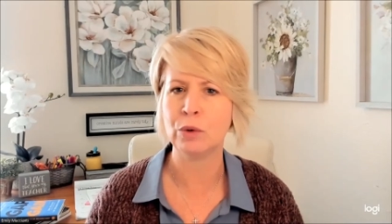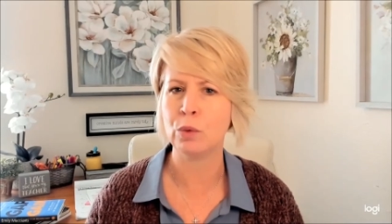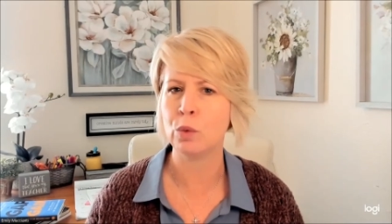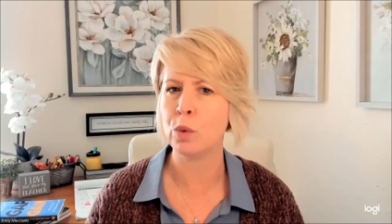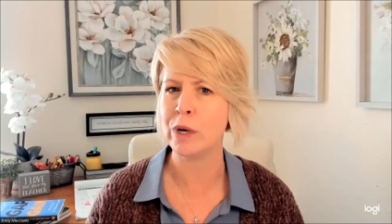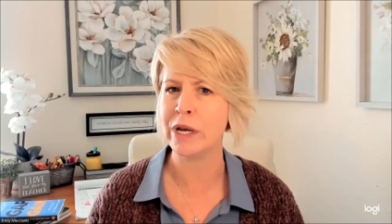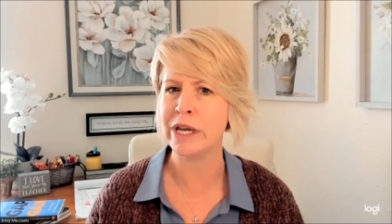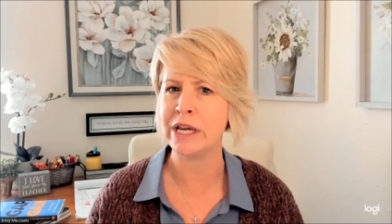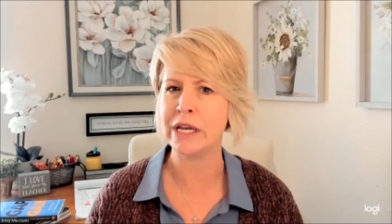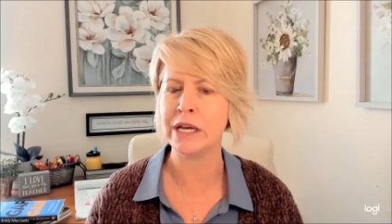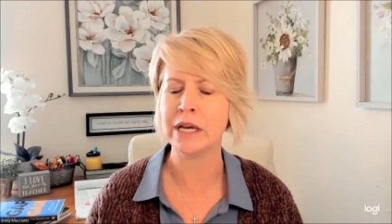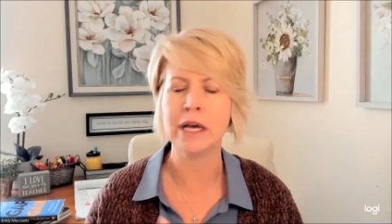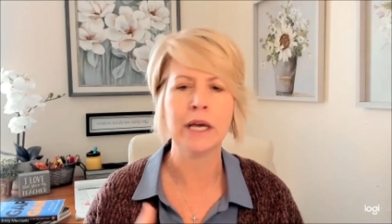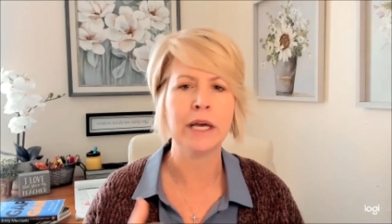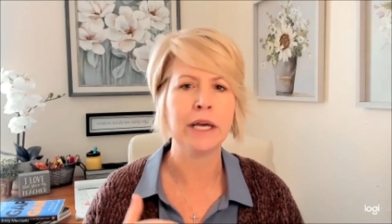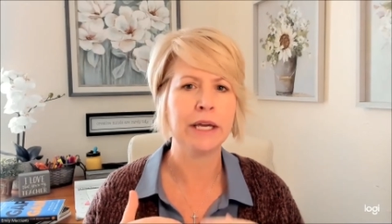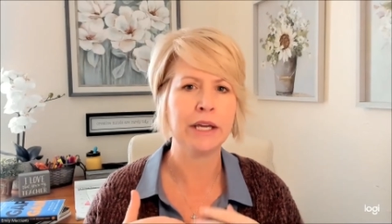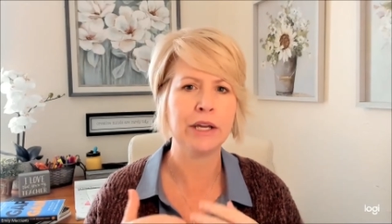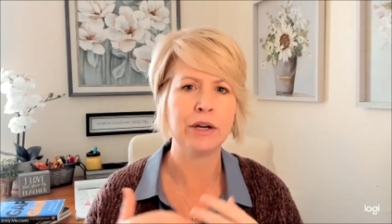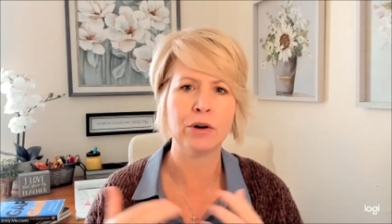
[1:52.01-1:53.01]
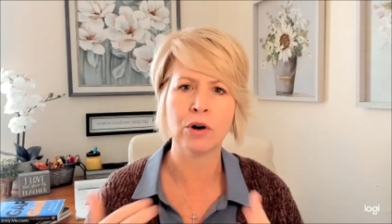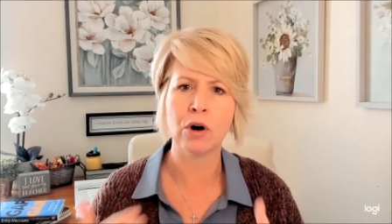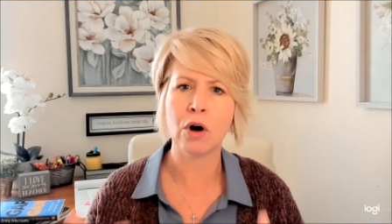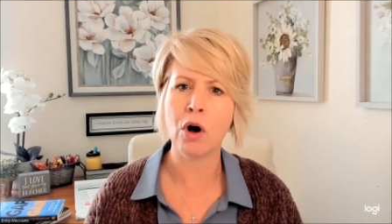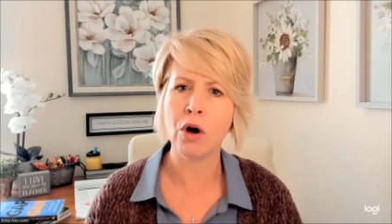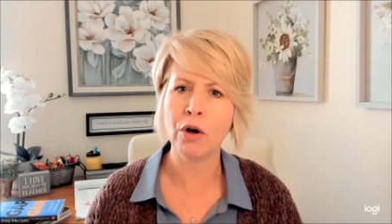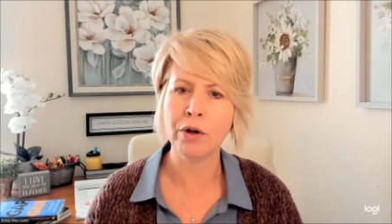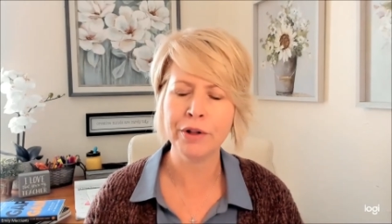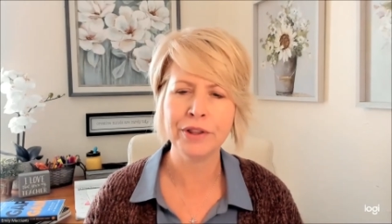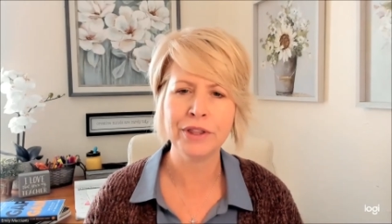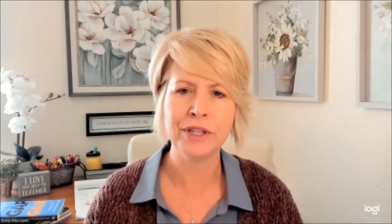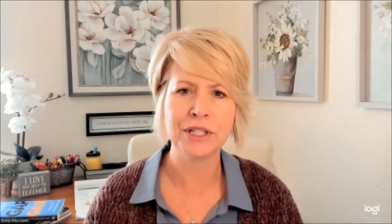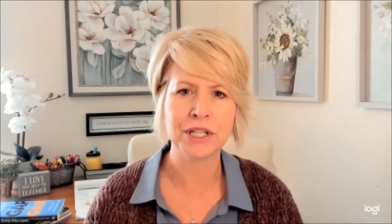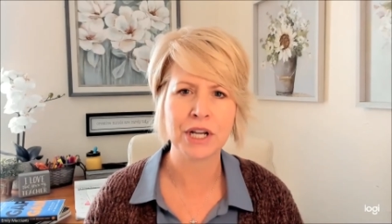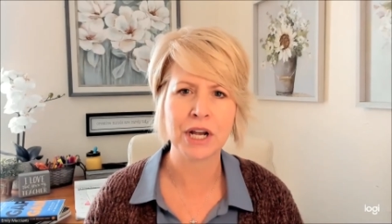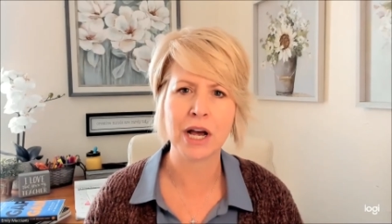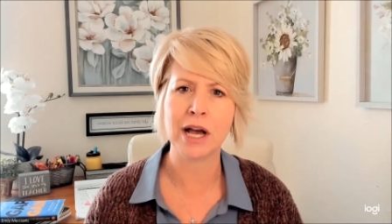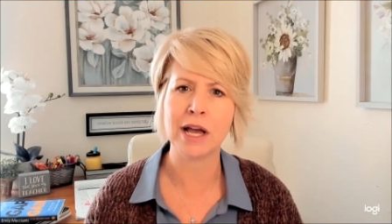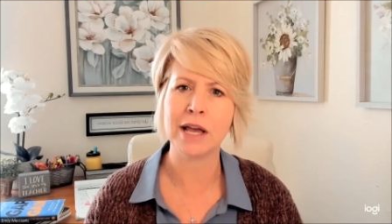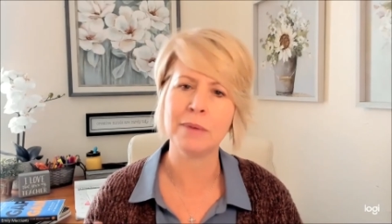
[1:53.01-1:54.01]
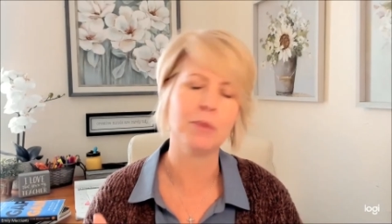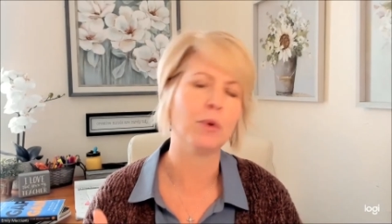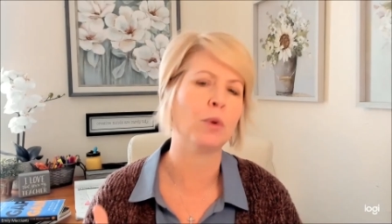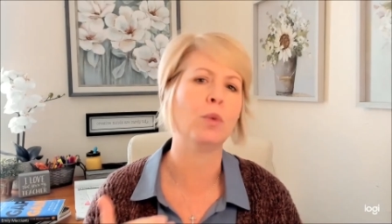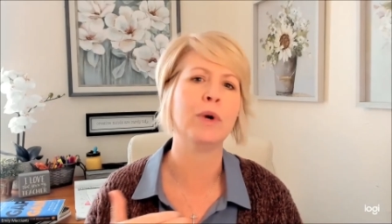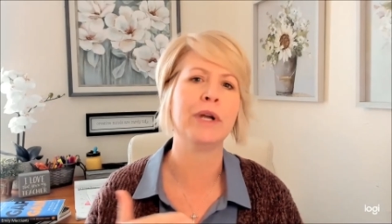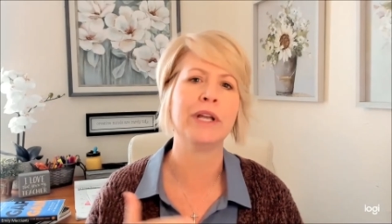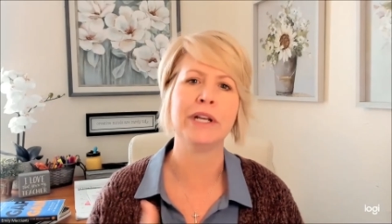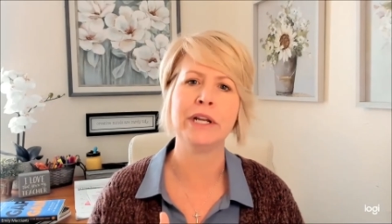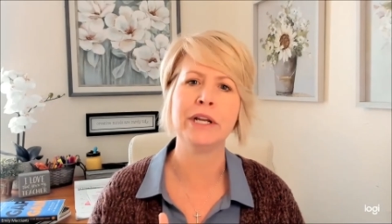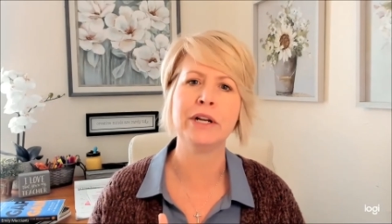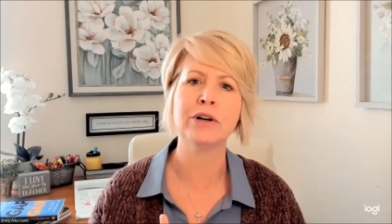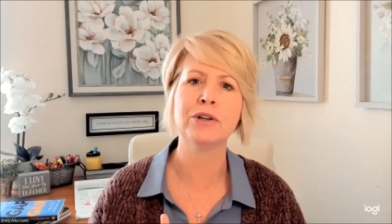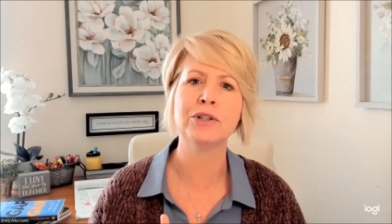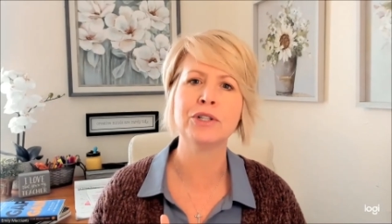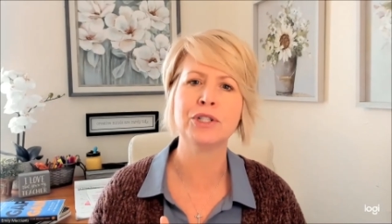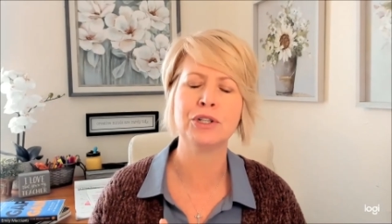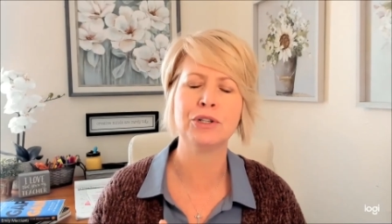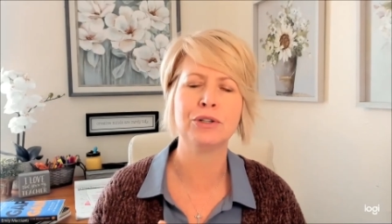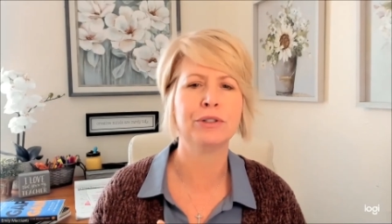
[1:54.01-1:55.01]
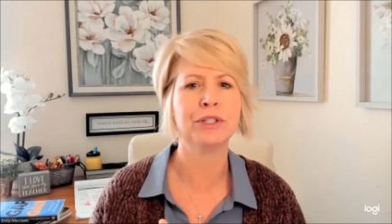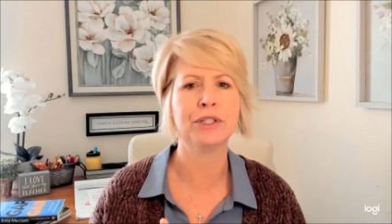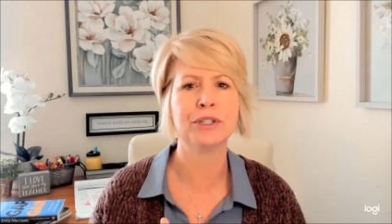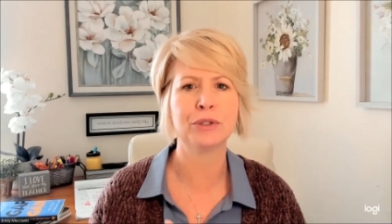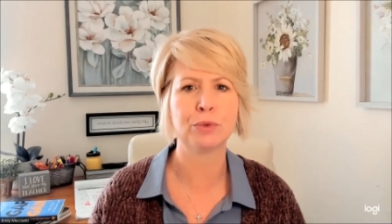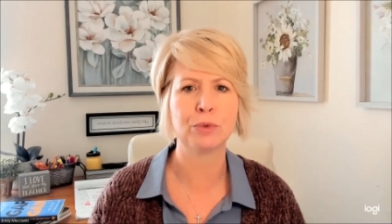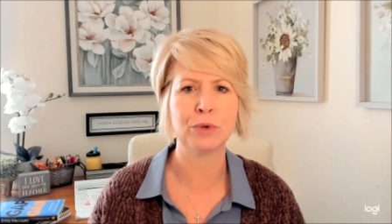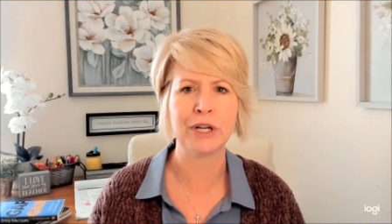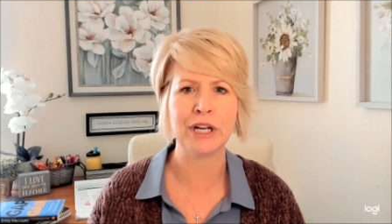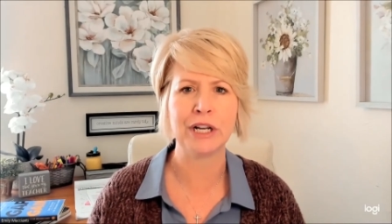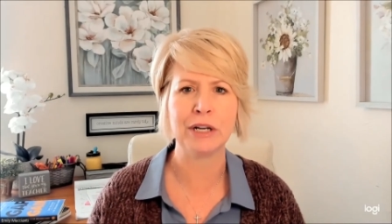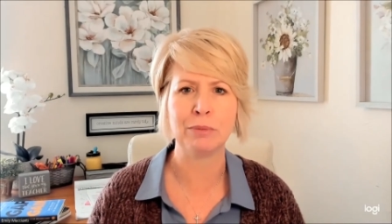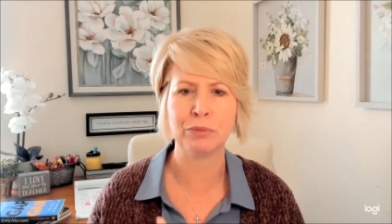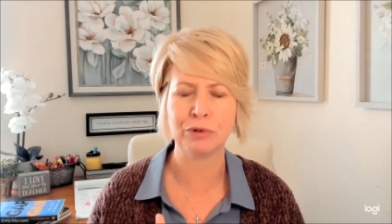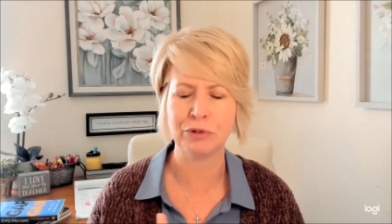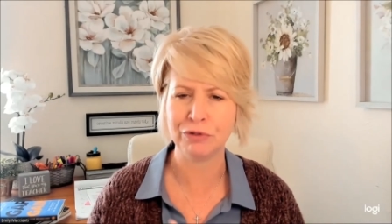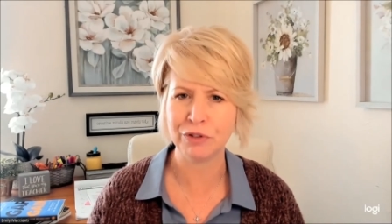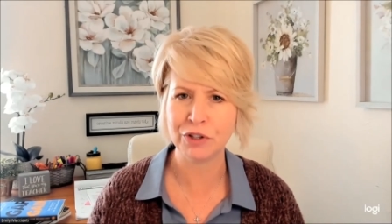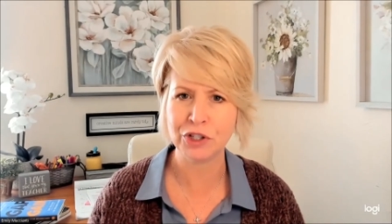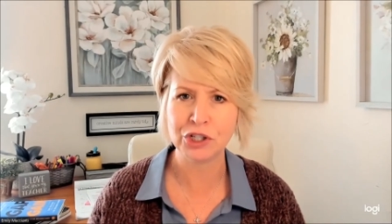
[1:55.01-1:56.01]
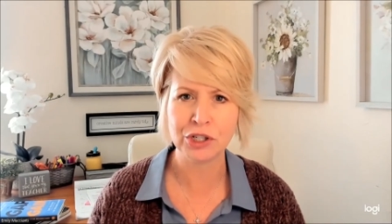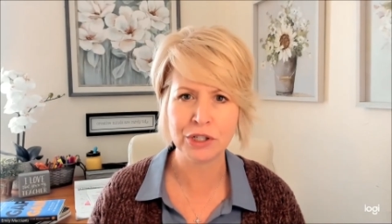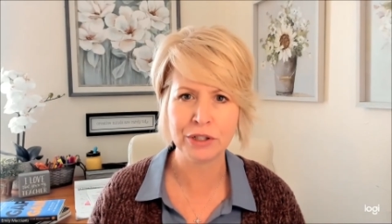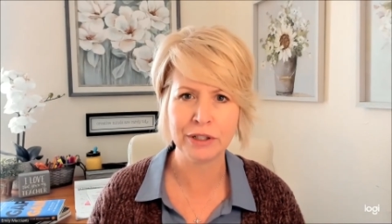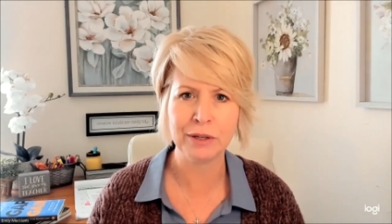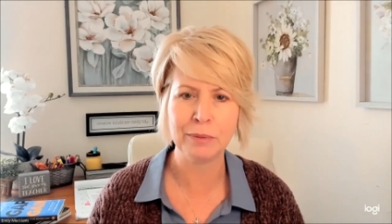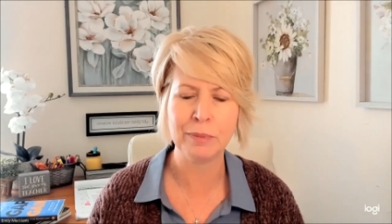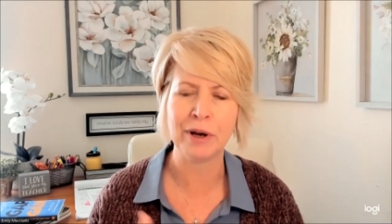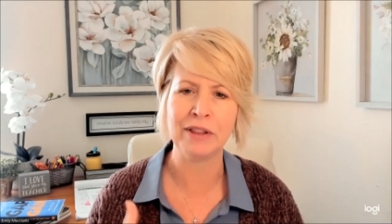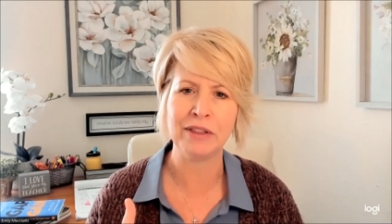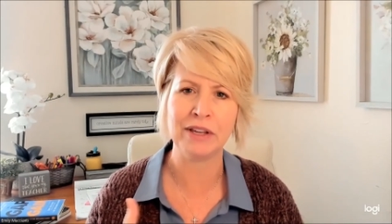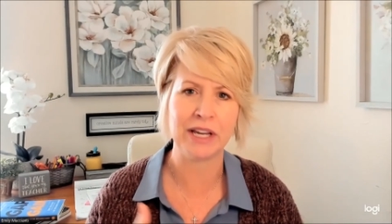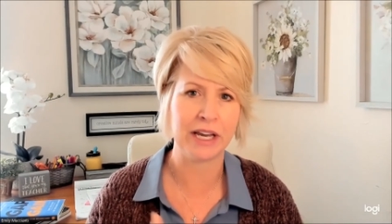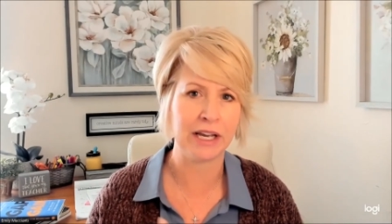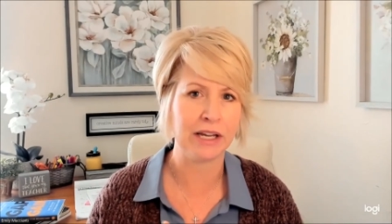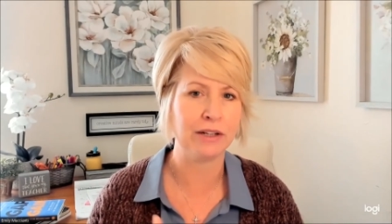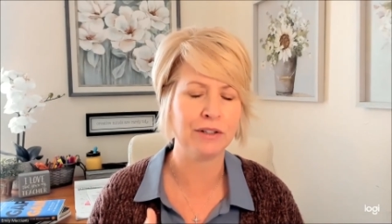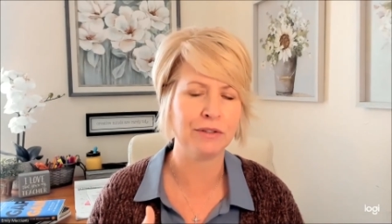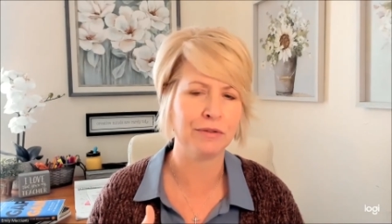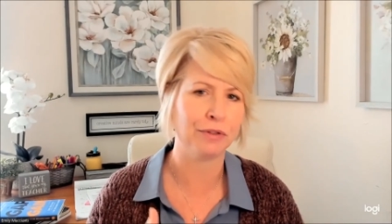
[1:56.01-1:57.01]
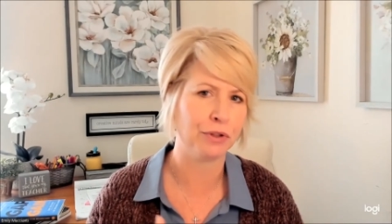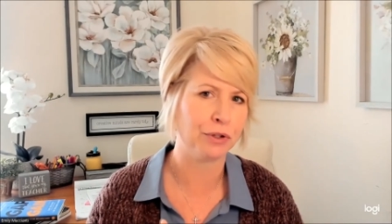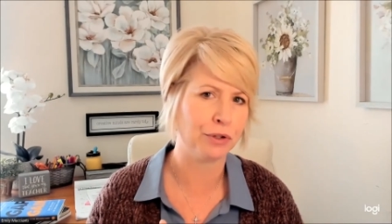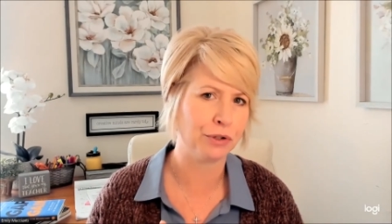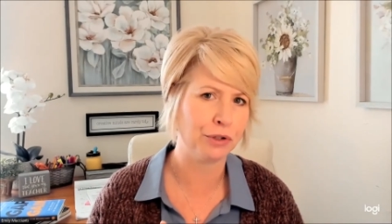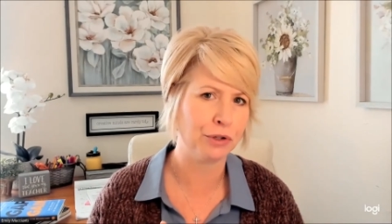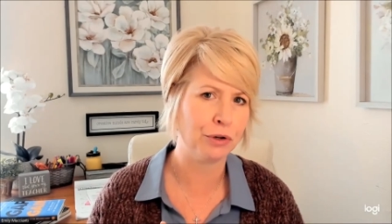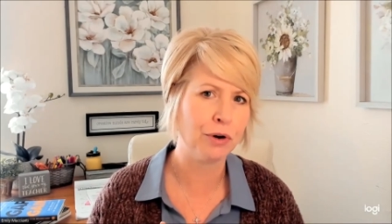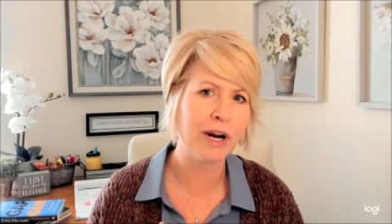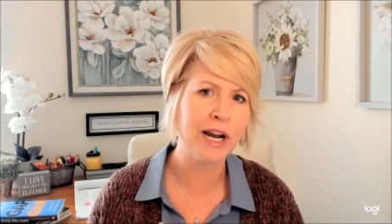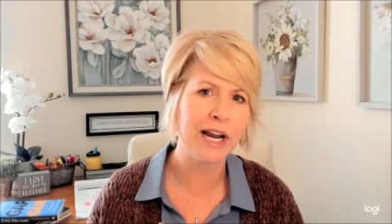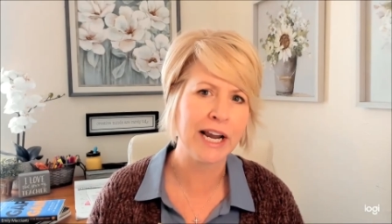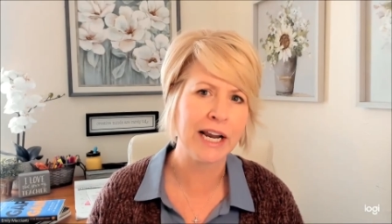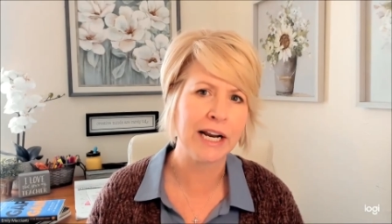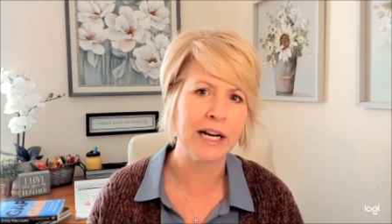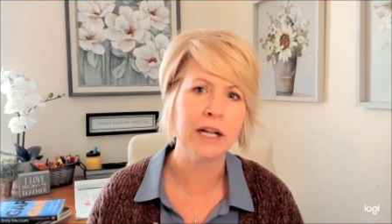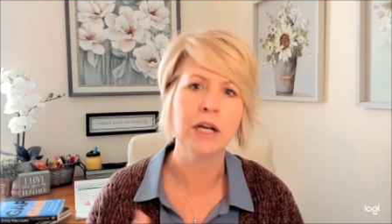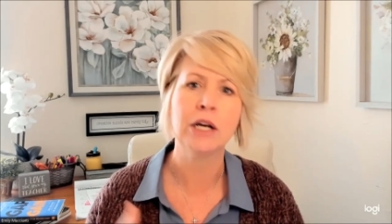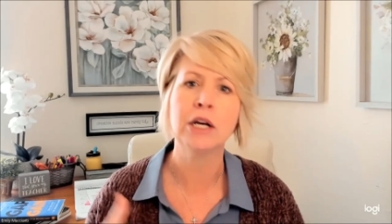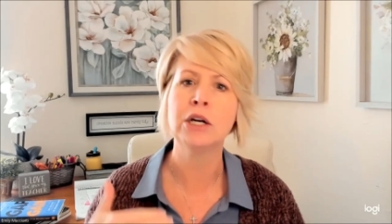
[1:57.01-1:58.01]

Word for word: we hear all of the time we need our students reading proficiently by the end of third grade